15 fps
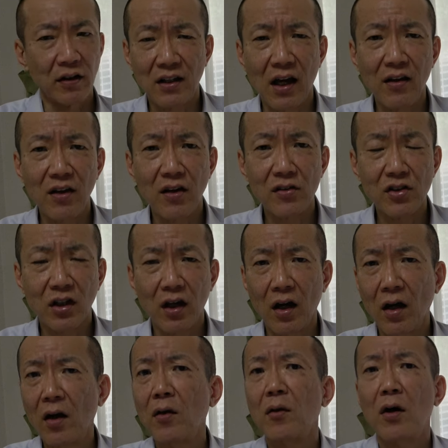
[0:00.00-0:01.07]
10 years
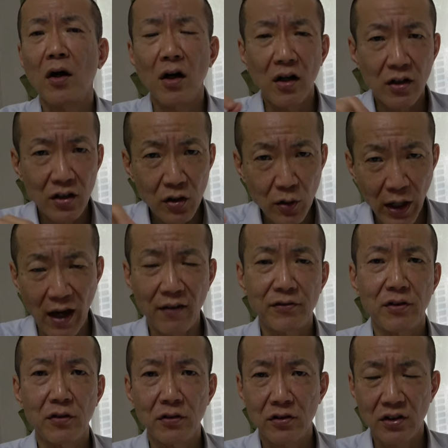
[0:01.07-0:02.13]
ago, you had
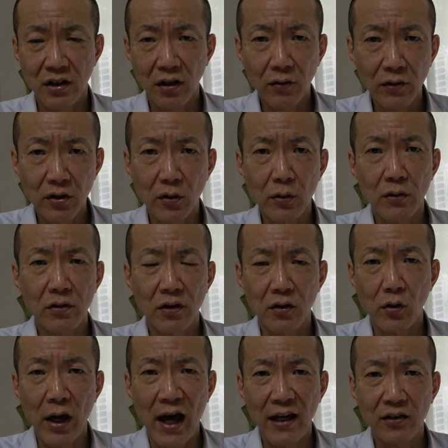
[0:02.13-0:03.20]
to use
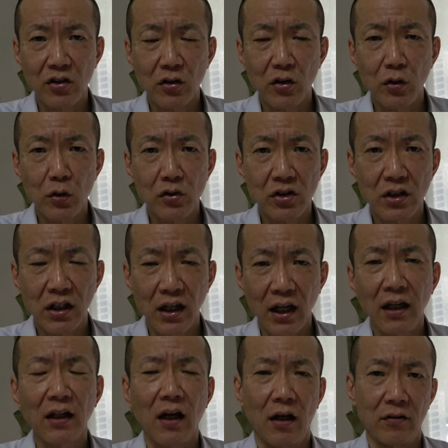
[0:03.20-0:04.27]
the
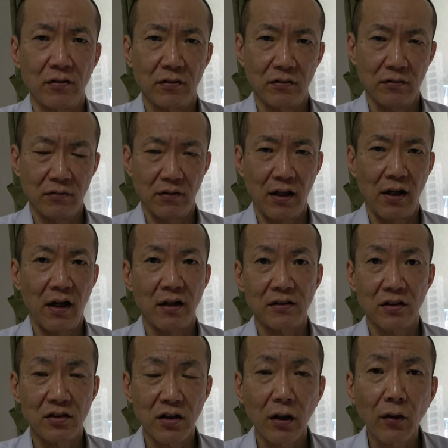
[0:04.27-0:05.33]
inkan as
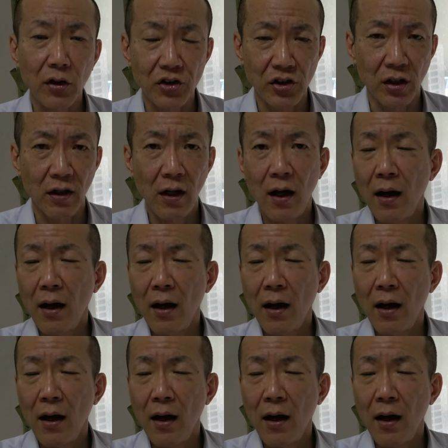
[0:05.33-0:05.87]
a signature.